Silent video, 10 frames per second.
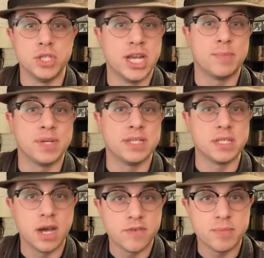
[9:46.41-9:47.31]
the Japanese
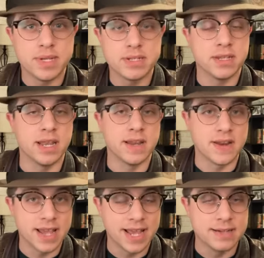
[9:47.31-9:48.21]
government
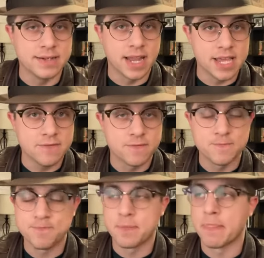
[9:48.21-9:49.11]
and life.